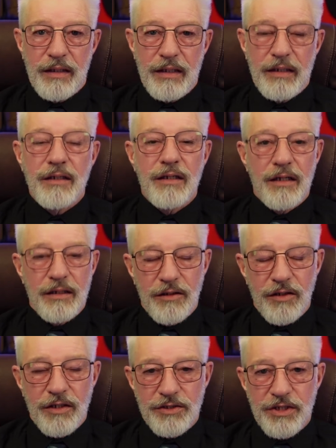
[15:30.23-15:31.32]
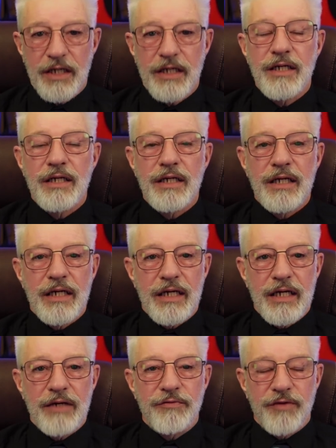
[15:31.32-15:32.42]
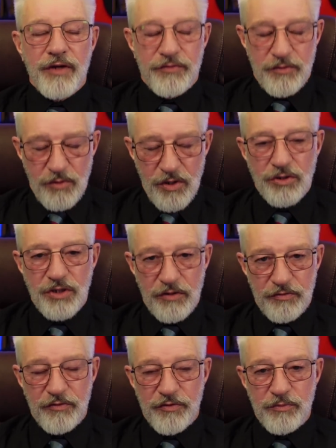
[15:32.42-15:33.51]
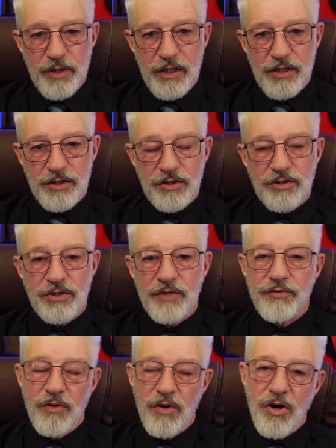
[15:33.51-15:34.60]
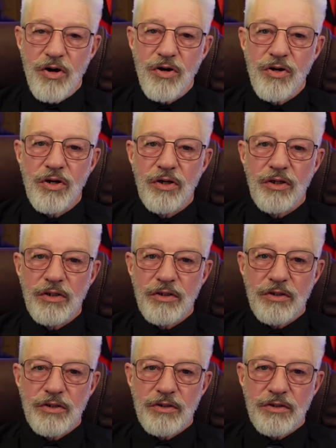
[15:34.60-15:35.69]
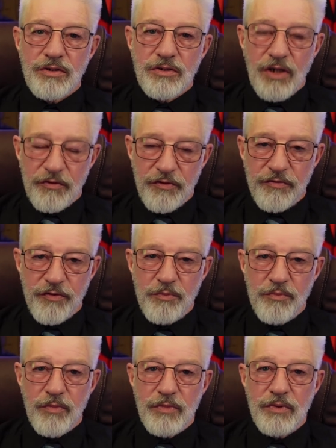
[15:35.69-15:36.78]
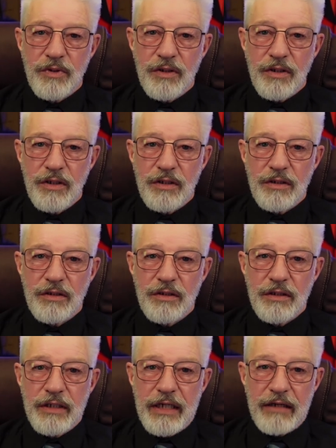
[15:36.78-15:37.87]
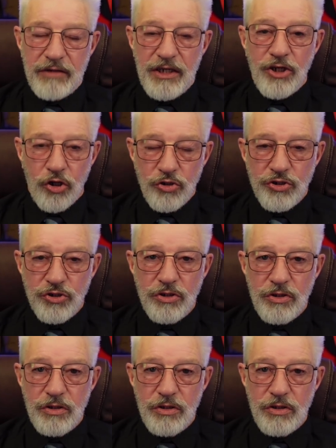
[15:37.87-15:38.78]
like I say, if you are suffering from tinnitus, if you are suffering from hearing loss,